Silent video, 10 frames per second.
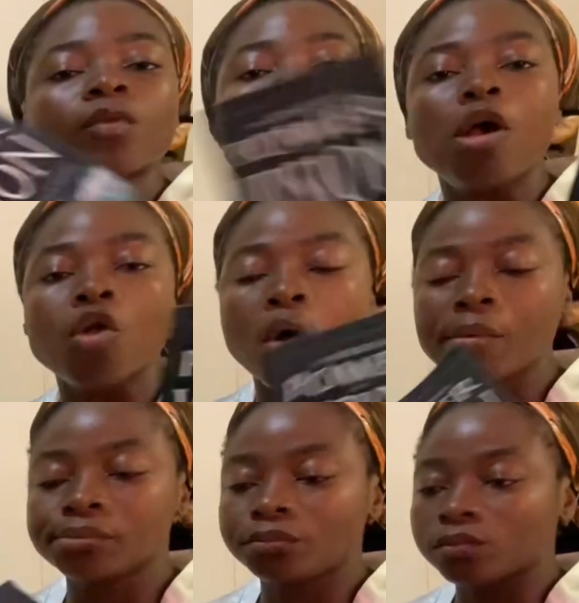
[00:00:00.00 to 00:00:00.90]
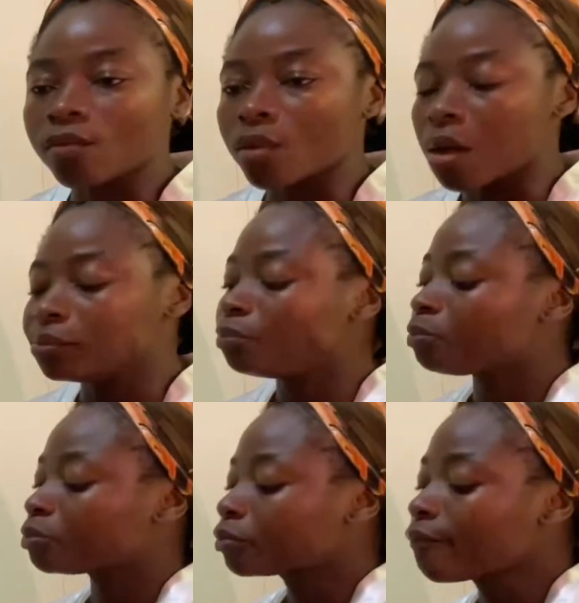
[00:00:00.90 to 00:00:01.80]
I know,
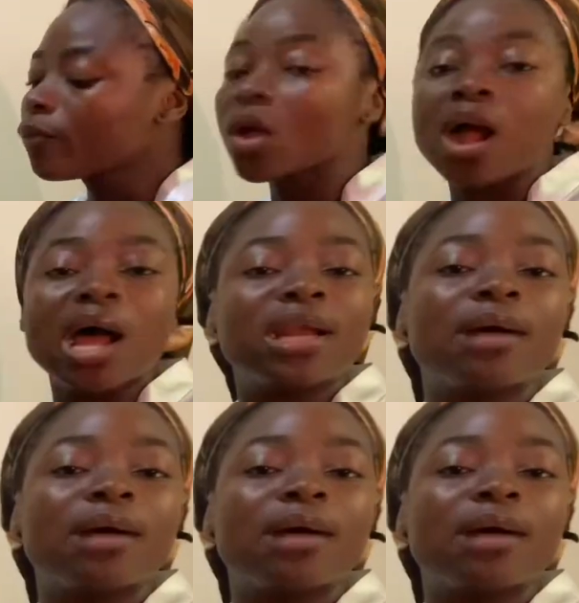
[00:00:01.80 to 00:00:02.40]
and